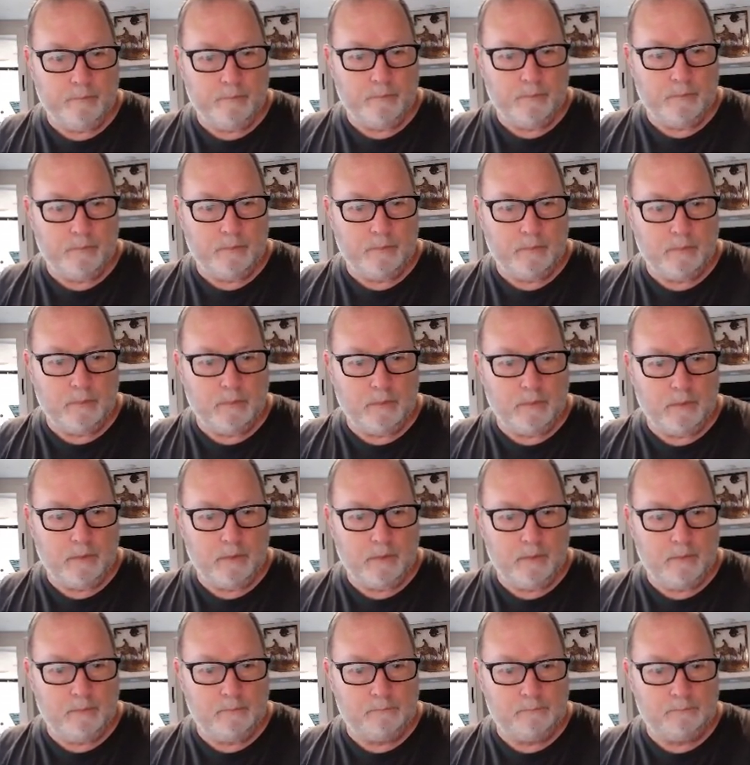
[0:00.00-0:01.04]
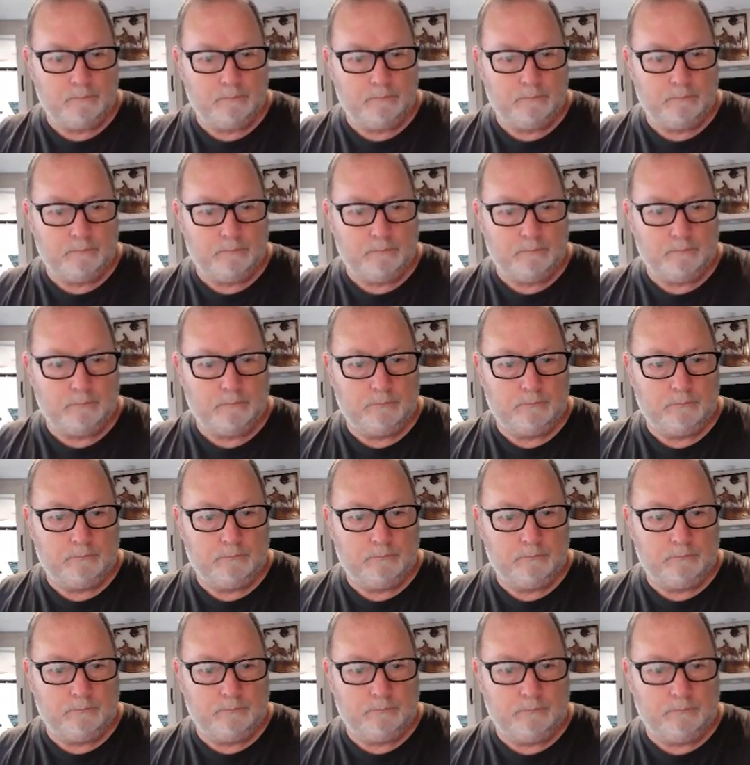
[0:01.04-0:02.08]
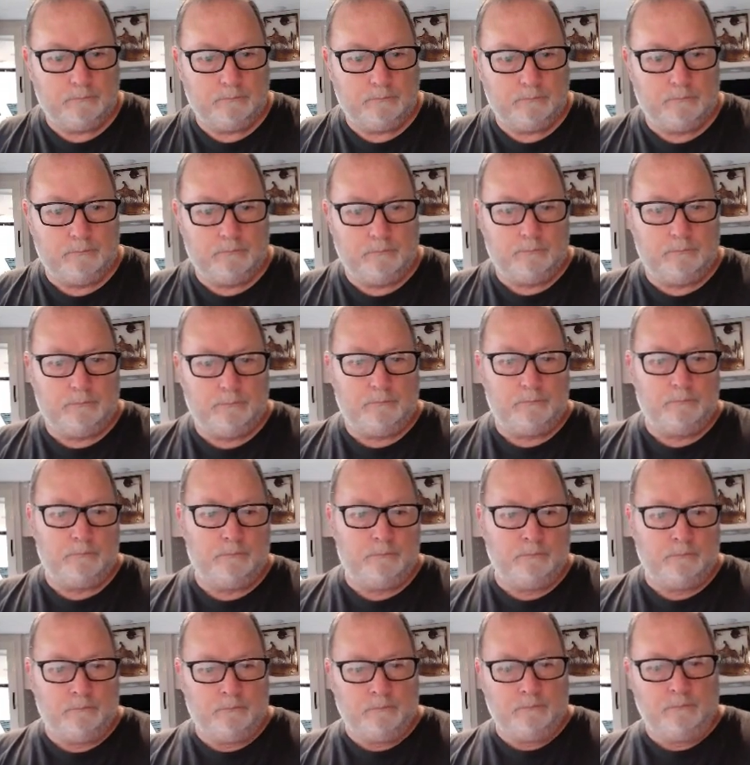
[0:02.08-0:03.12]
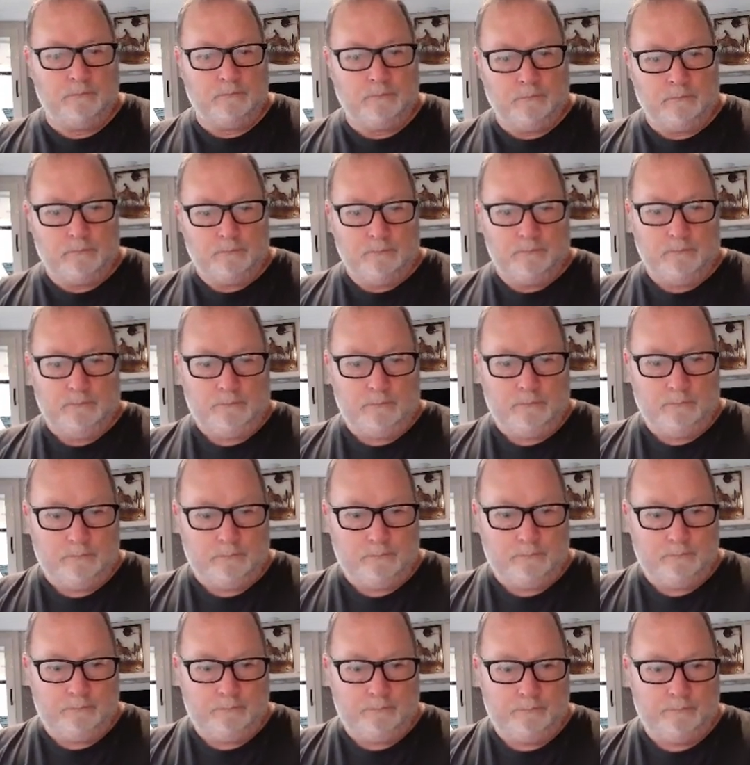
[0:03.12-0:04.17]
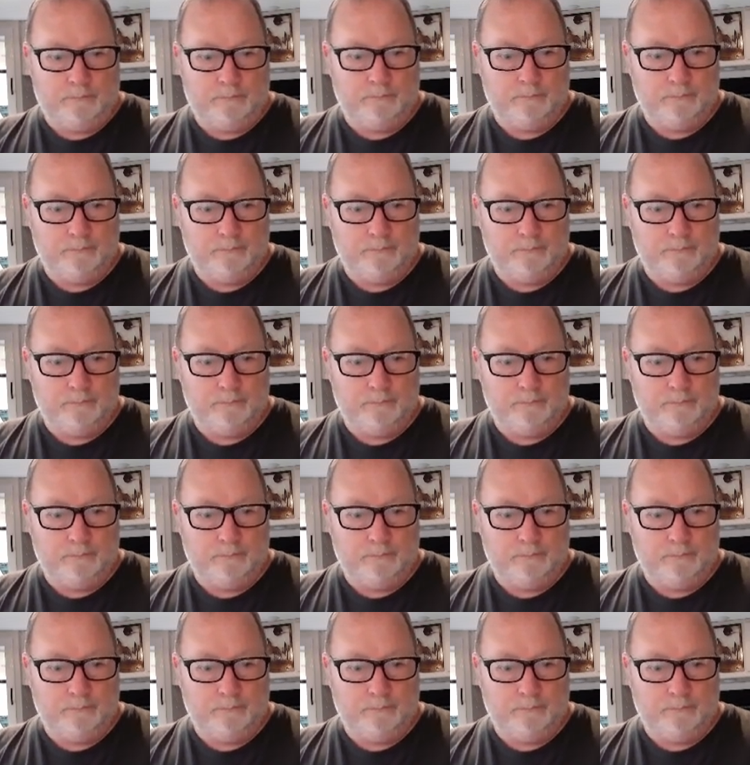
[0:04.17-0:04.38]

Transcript: [no speech]